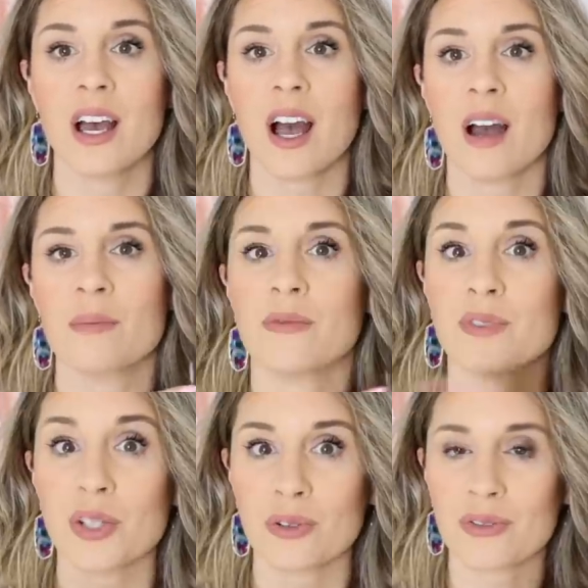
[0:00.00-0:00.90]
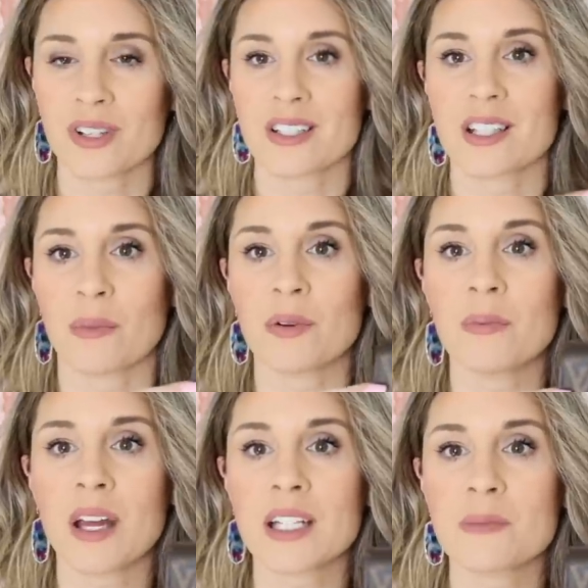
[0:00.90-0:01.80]
um, you know, for the summer
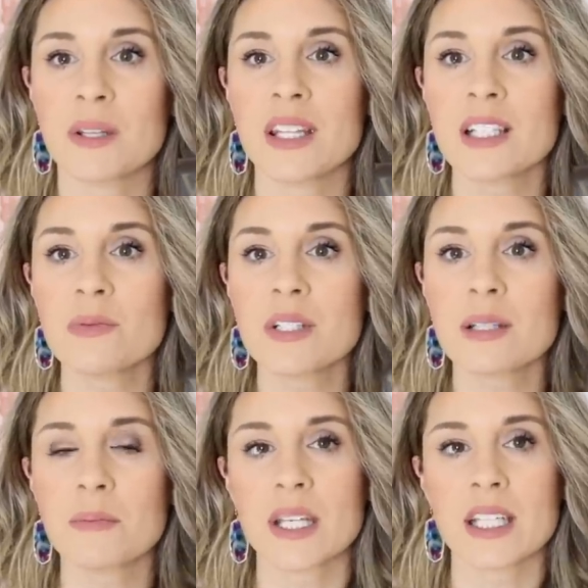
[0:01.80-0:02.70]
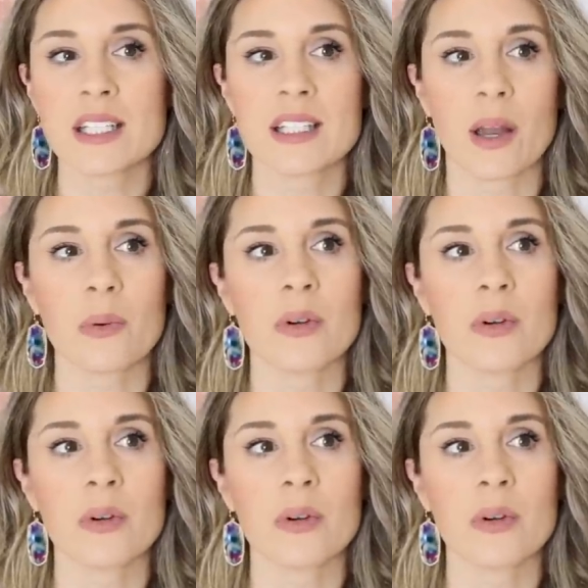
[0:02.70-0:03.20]
months, but this was a piece that well,